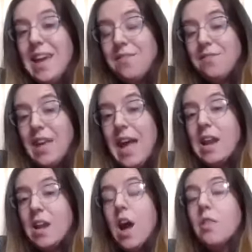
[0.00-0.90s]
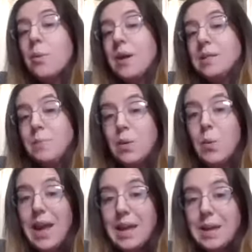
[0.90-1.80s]
if they had otherwise been
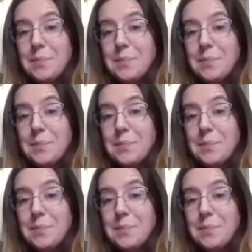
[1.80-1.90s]
awake.